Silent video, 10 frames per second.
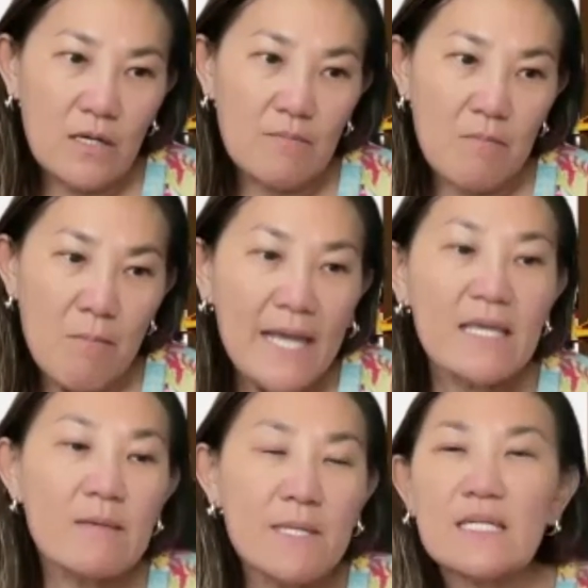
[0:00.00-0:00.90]
my
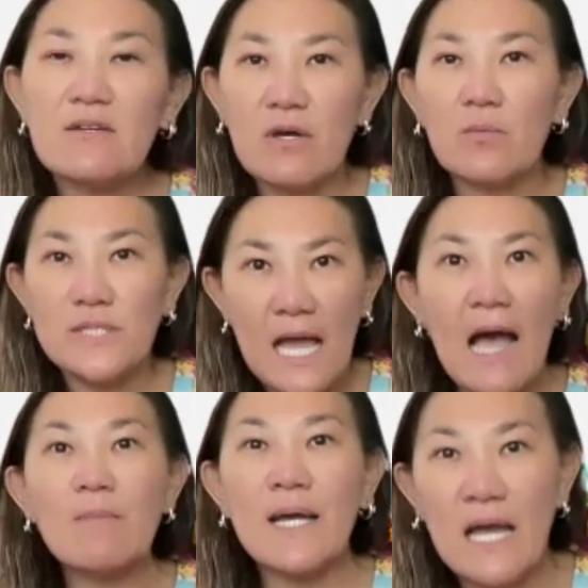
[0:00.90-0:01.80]
immediate thought was,
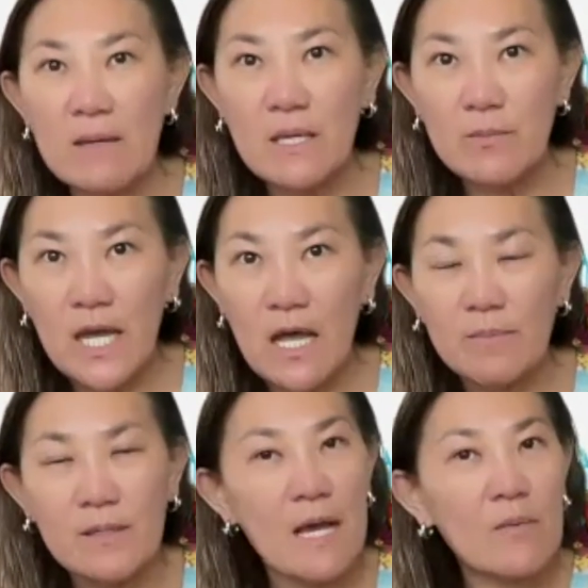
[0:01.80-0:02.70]
how might I be able to help
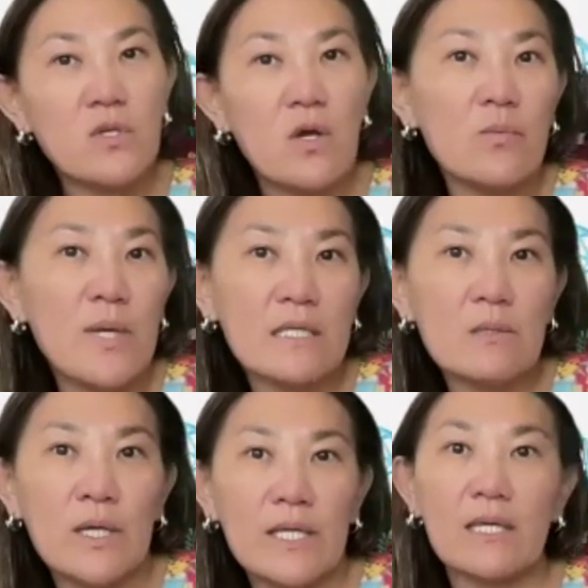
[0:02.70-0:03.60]
him? I was all the way in
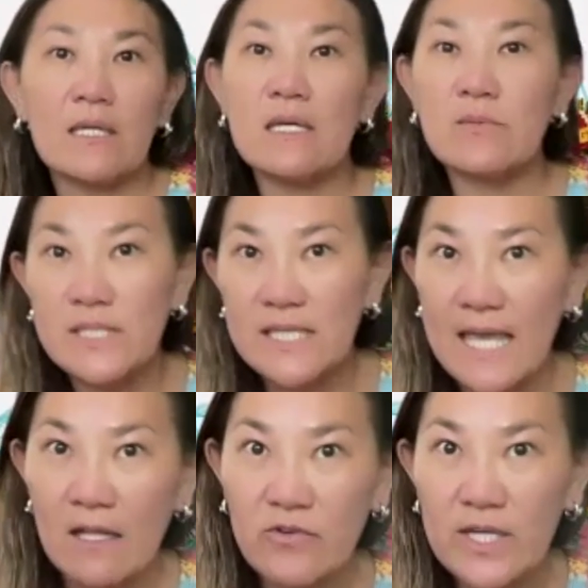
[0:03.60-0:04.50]
Hawaii and he was in
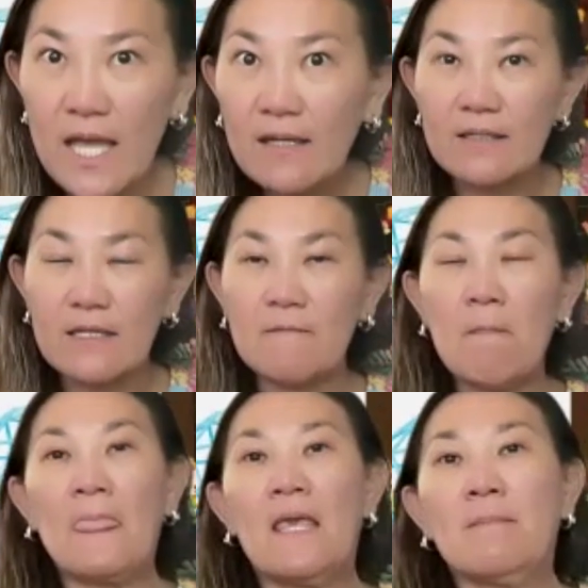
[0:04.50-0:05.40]
Calgary, Canada.
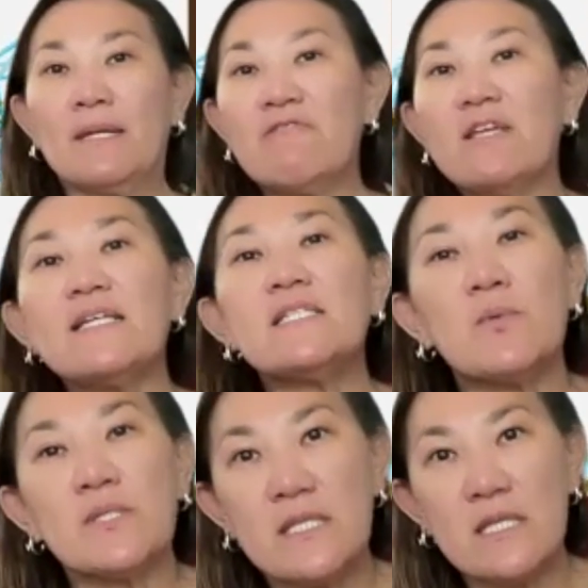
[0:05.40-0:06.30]
But I realized he
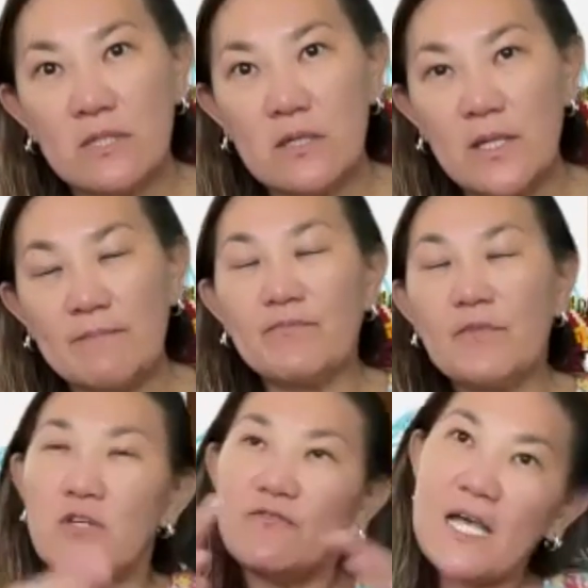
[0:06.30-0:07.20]
wasn't the only one.
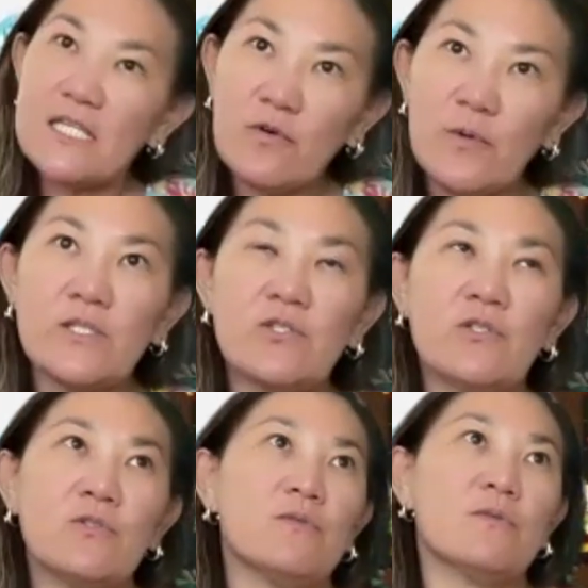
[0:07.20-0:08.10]
So fast forward
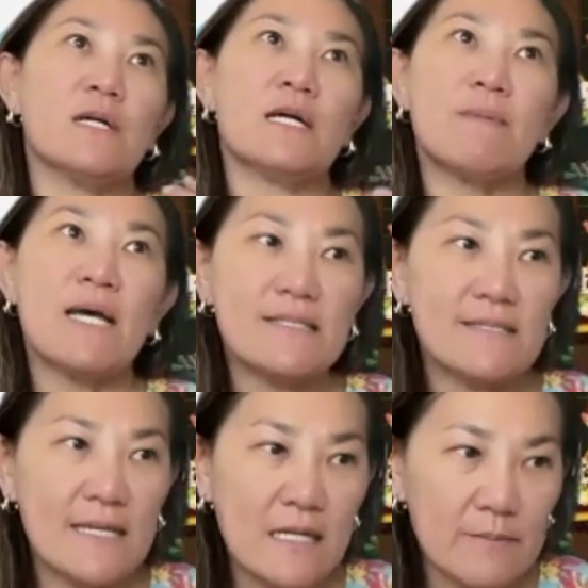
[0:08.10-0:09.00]
to us
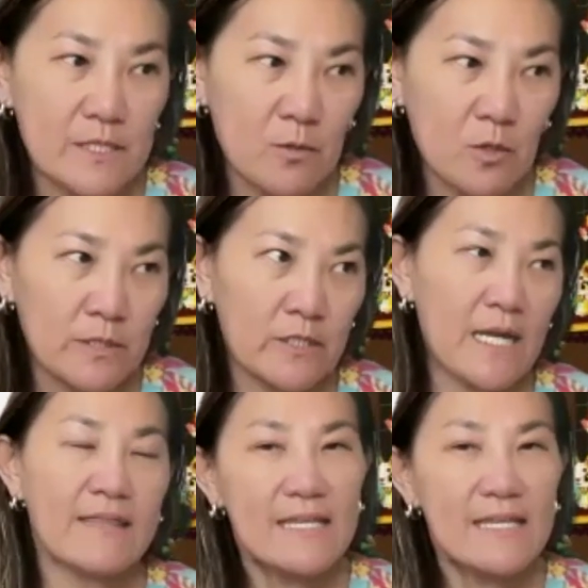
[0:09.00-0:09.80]
setting up Smobler, and the